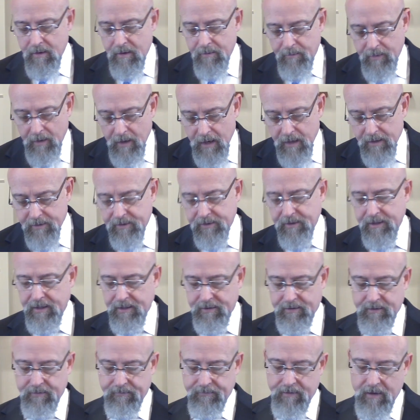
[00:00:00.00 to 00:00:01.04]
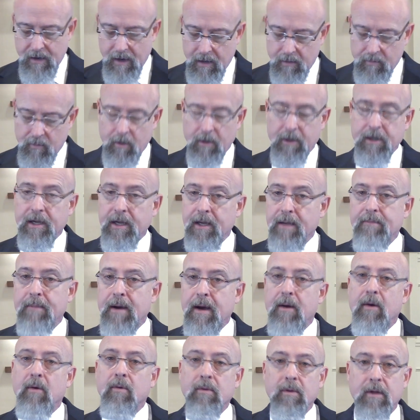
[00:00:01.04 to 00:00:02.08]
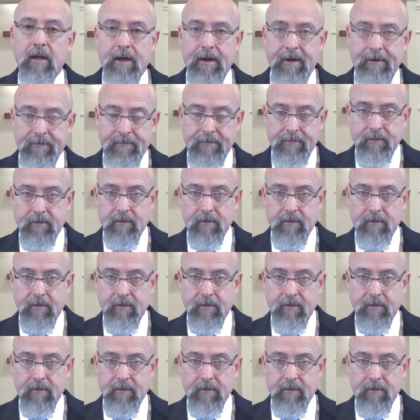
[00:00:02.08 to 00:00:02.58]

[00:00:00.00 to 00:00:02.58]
process of God working in my own life